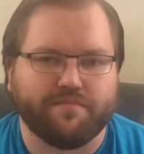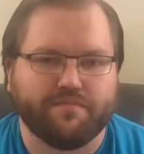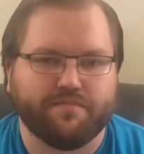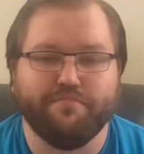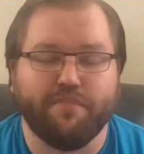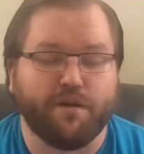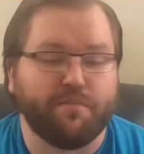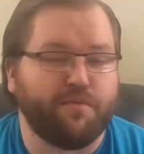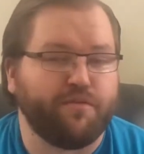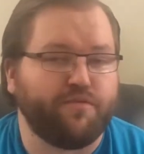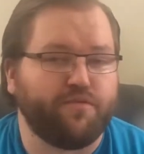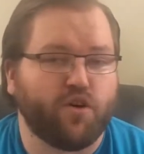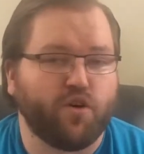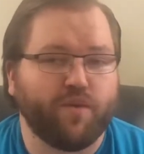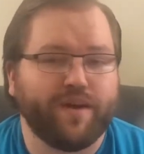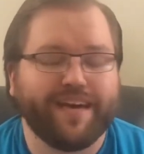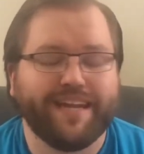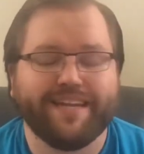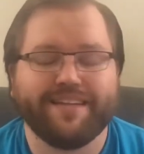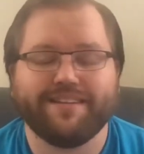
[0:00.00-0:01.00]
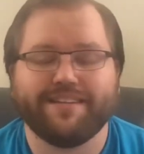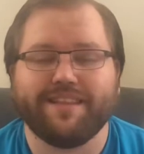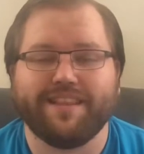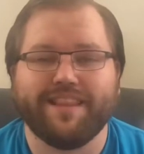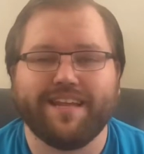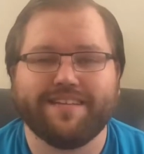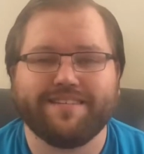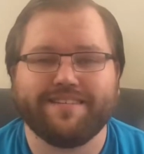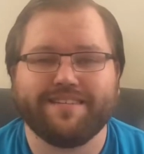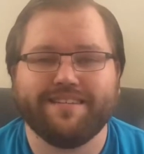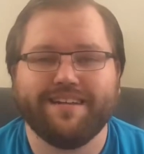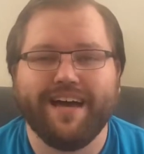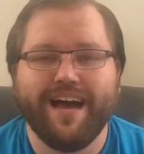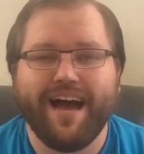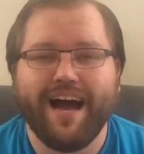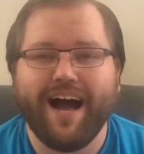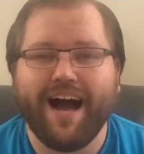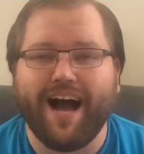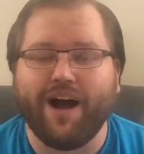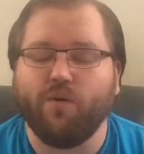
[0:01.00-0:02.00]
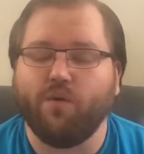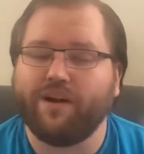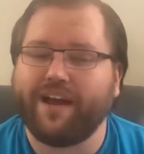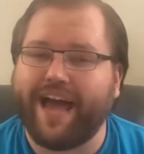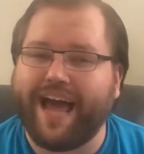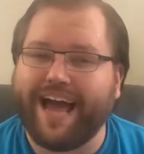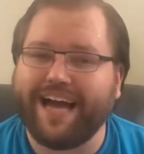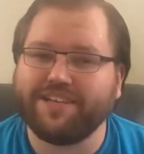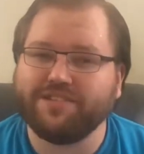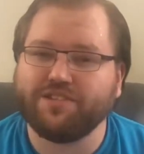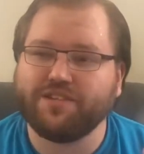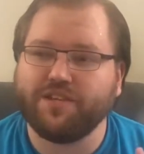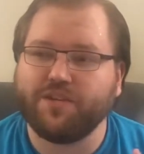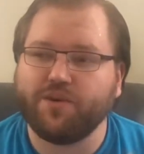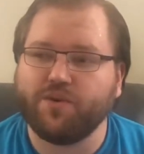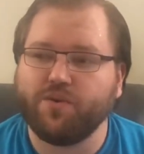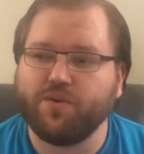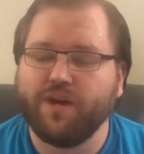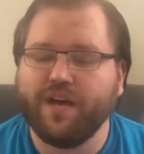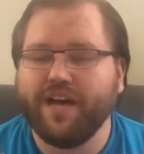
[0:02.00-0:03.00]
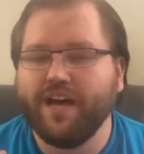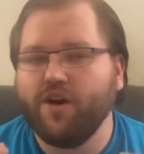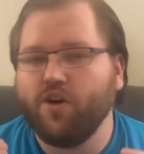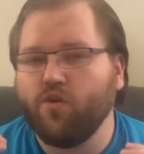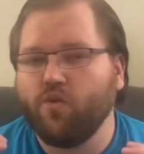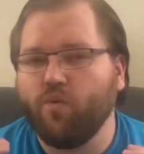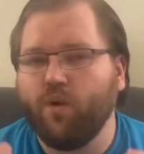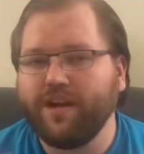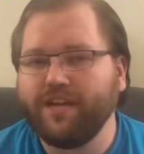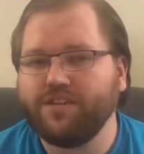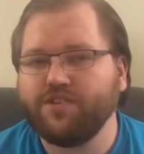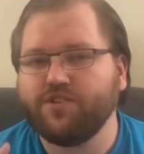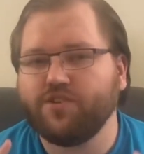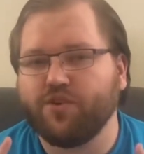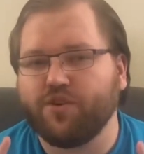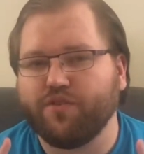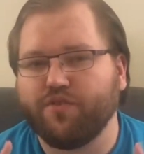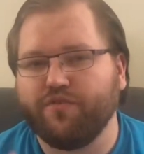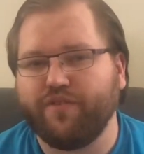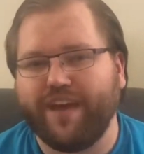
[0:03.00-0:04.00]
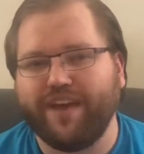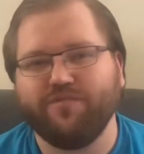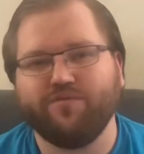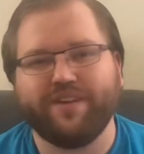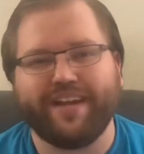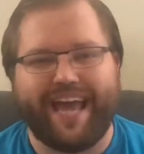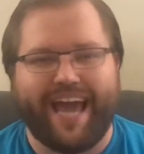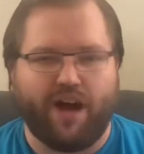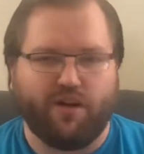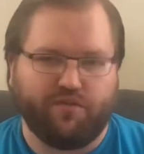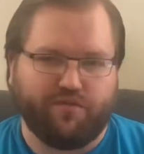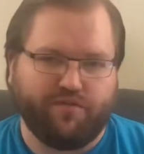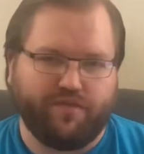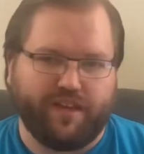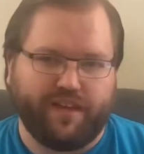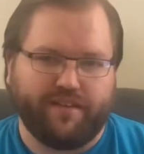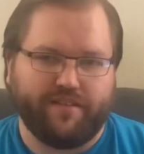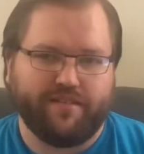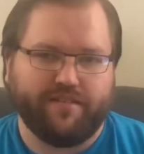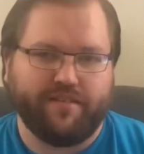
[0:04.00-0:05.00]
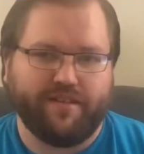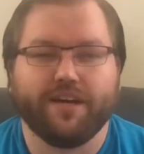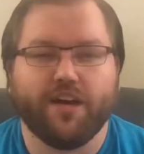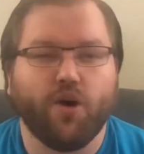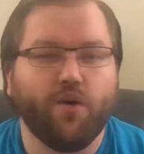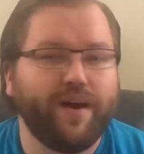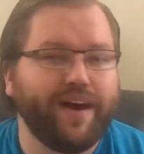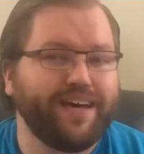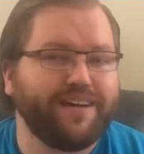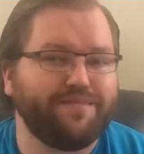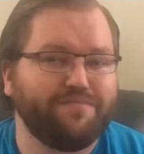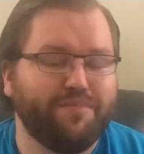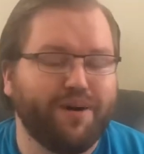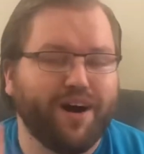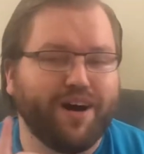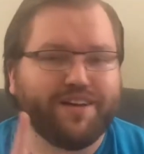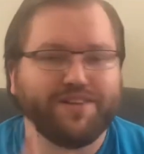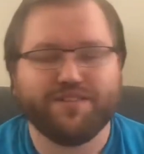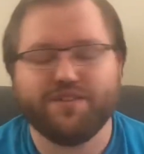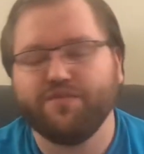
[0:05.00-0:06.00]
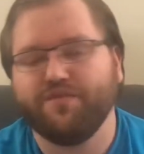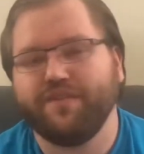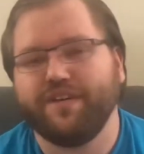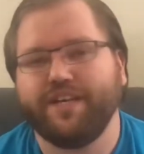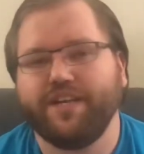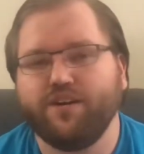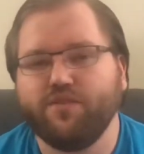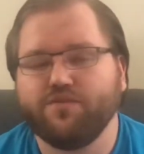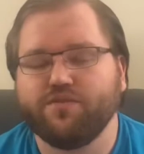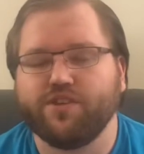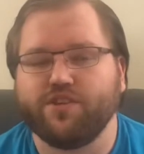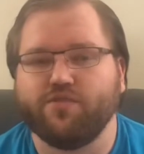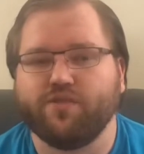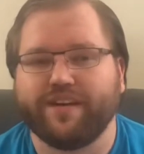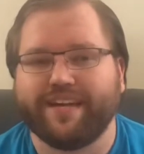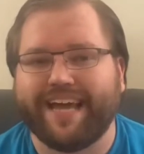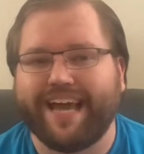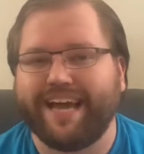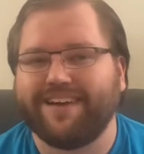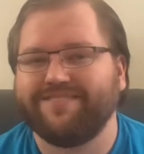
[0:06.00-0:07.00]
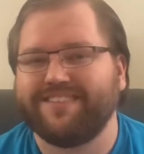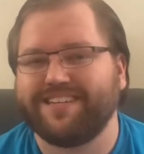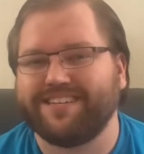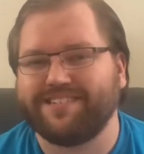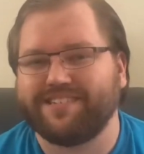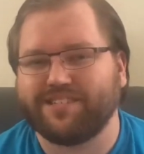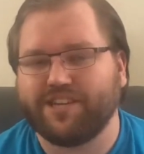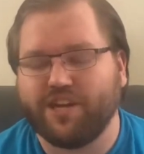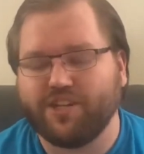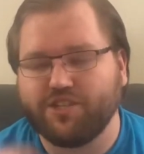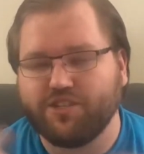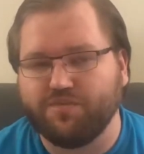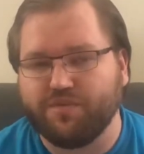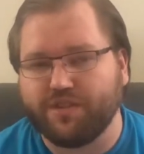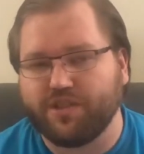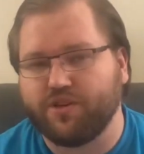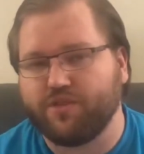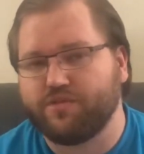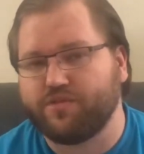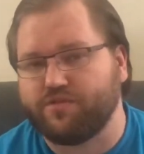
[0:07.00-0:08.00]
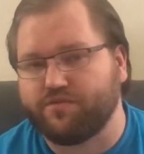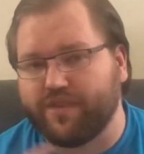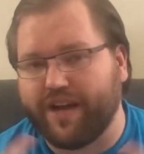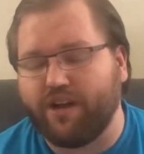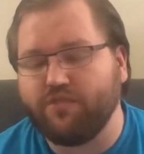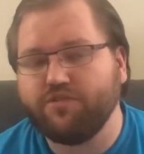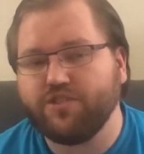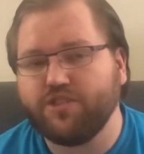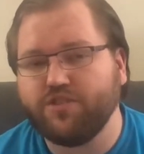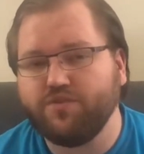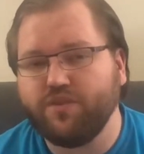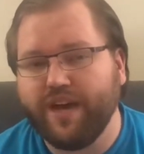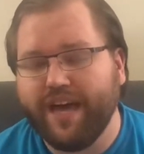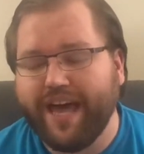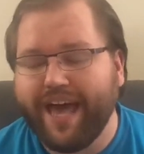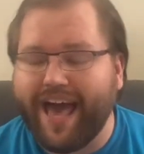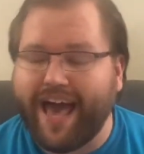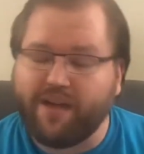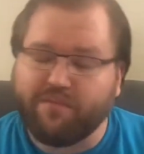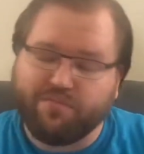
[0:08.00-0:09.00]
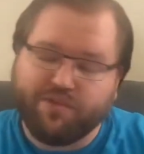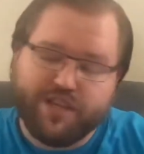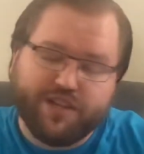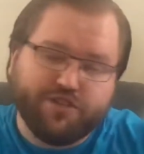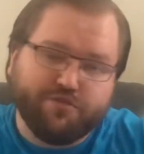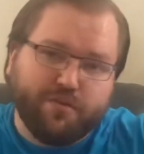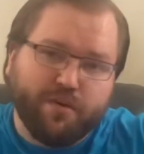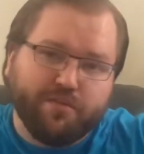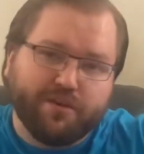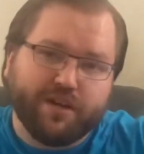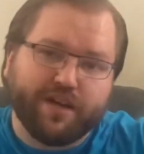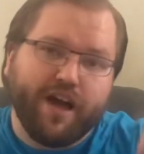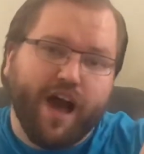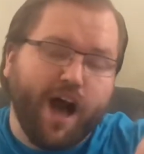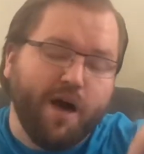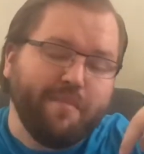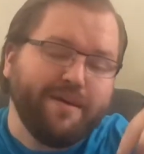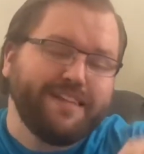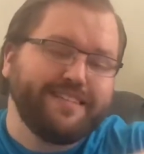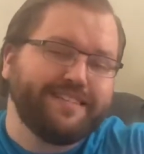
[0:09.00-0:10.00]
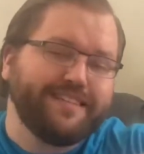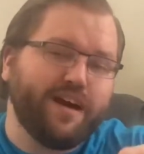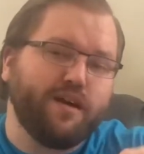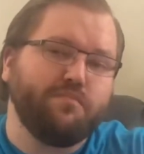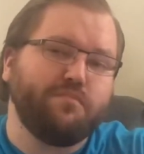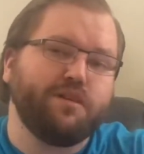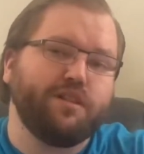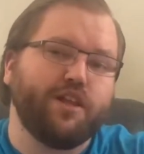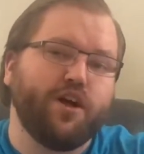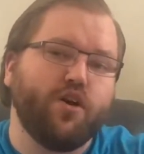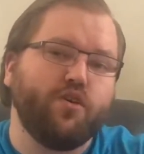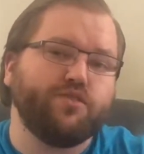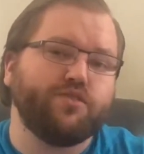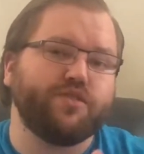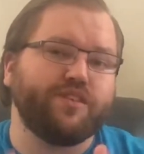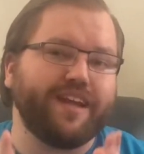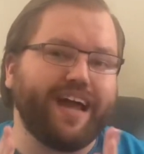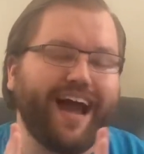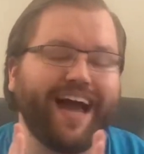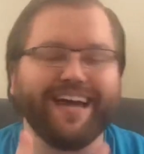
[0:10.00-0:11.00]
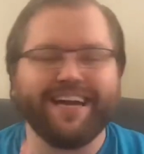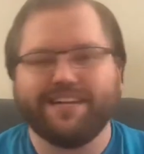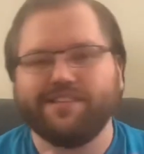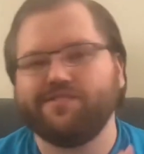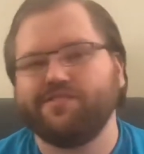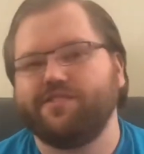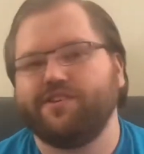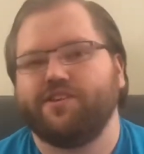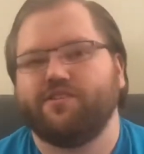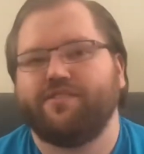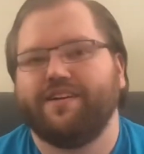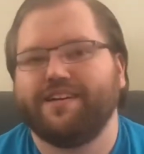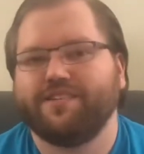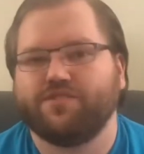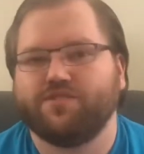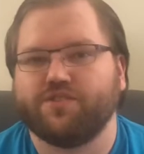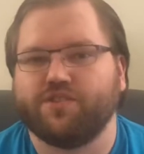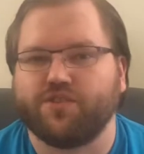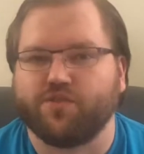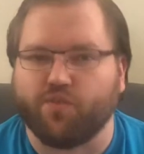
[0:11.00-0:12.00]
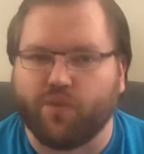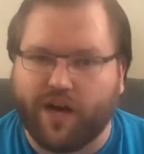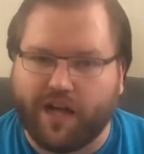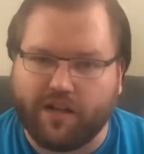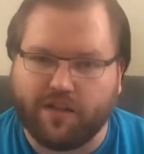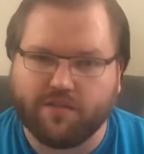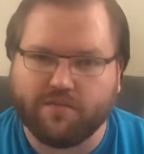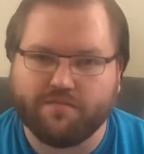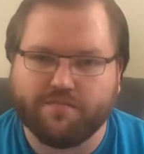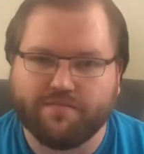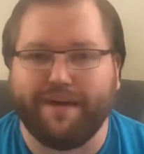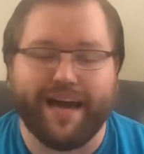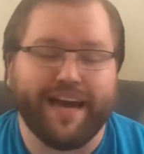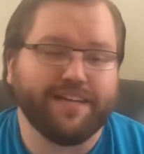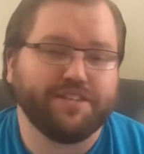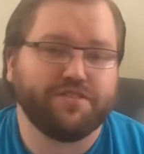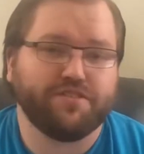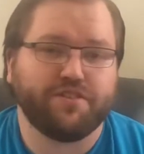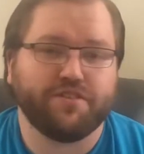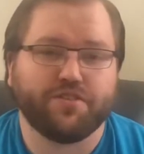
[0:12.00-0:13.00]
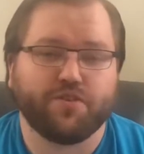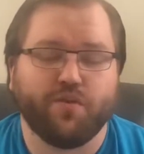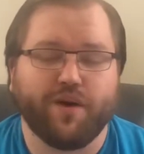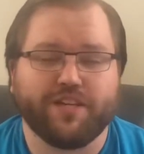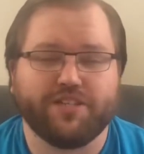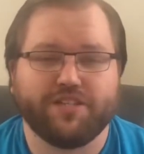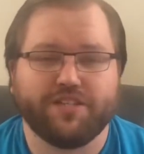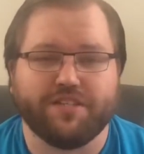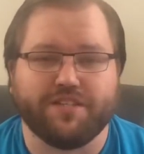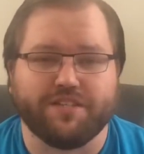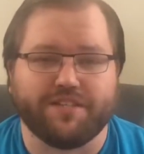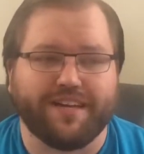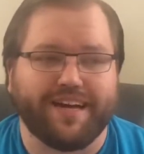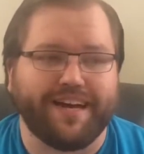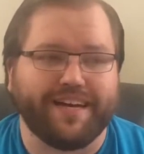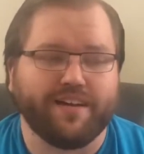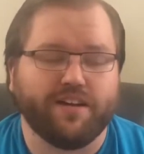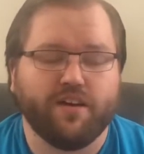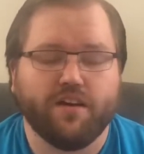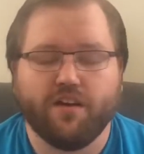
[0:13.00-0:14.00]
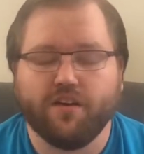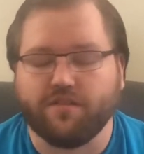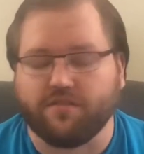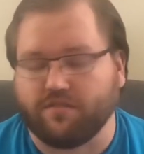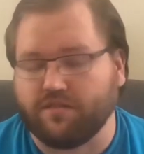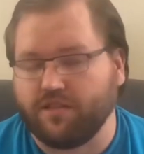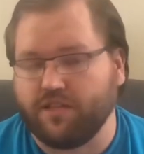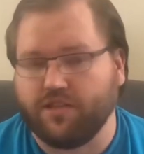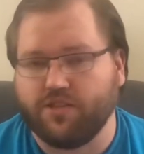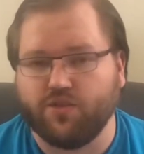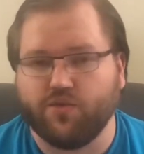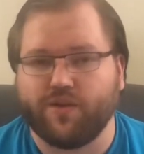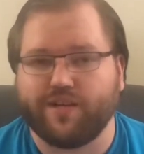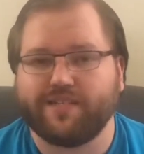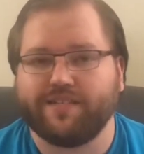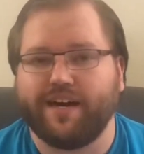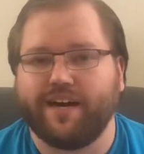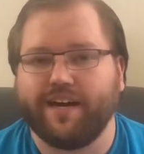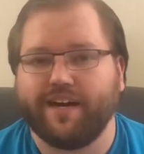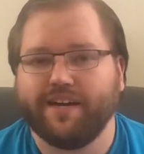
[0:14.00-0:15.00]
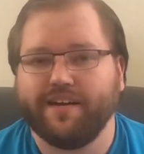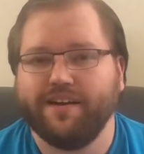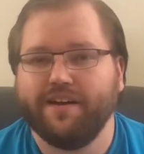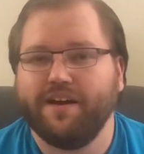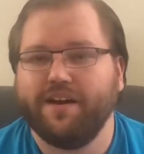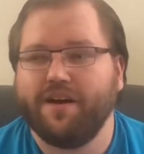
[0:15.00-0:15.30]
But before we get into the lesson, I want to ask you, what is your favorite outfit? Go ahead and pause the video so that you can have that discussion with those around you, and please remember to comment down below so that I can see your answers as well. My answer to this question is not really too exciting.